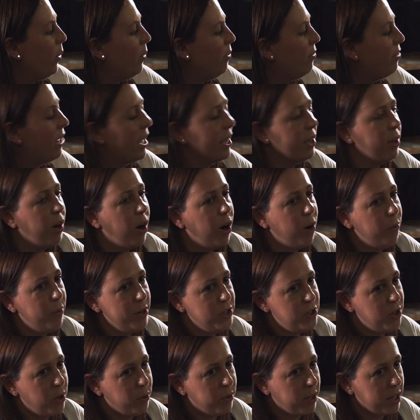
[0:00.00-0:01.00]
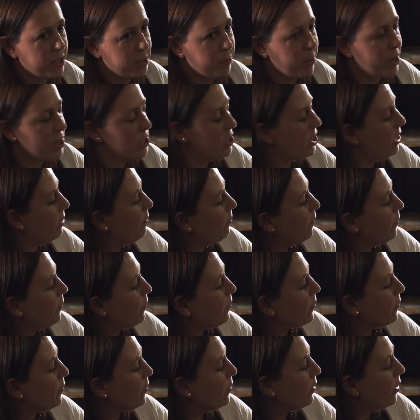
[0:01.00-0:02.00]
We've then got our rich oak expression.
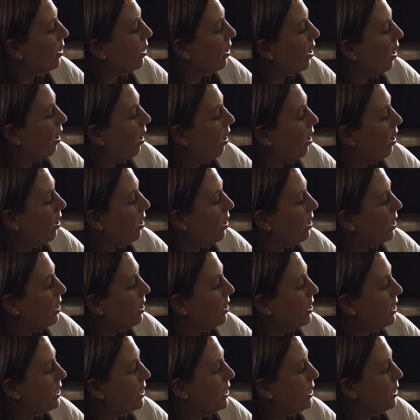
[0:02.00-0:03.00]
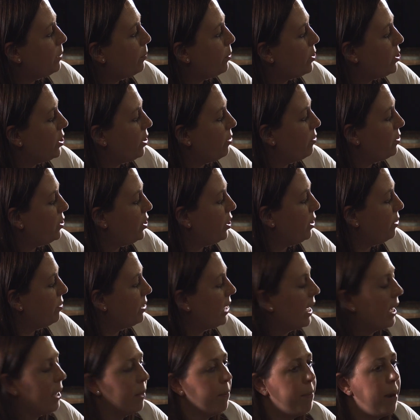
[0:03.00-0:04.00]
This is produced
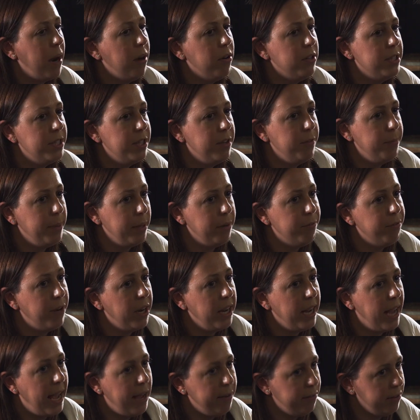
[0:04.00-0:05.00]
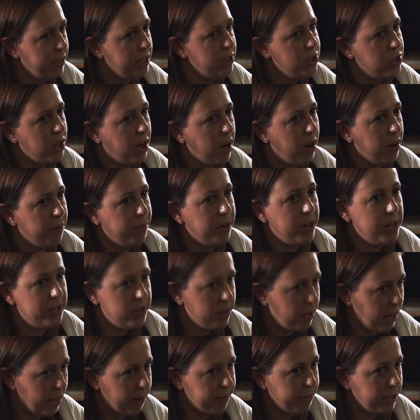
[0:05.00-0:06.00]
using barrels that have been very heavily charred, very
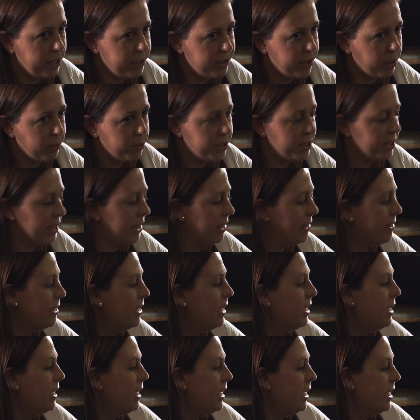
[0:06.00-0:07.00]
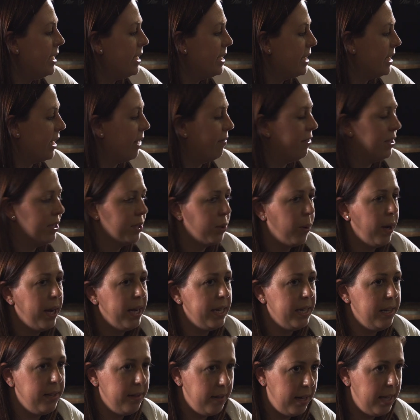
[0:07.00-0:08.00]
heavily toasted, to give us
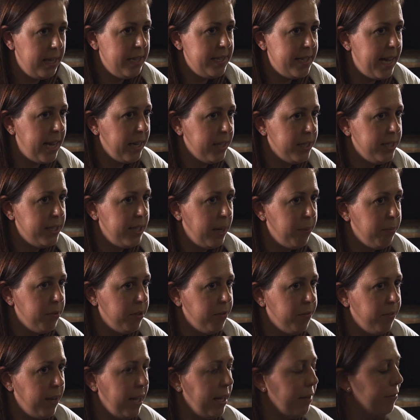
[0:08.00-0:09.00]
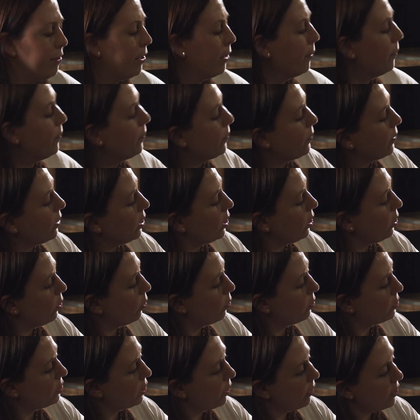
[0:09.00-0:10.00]
quite an intense depth of flavour.
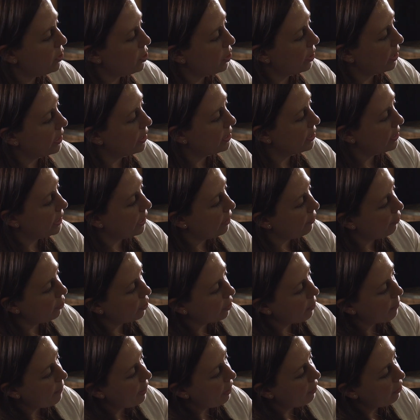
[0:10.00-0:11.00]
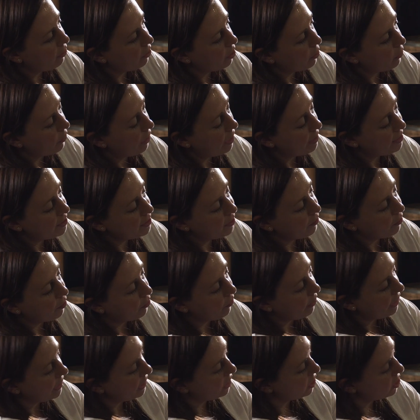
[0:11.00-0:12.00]
You also, as you can see, if you compare it to the rest of
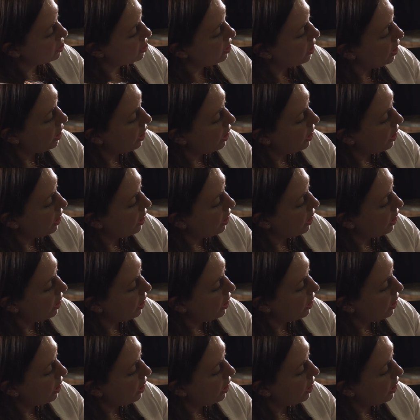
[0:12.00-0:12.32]
the range,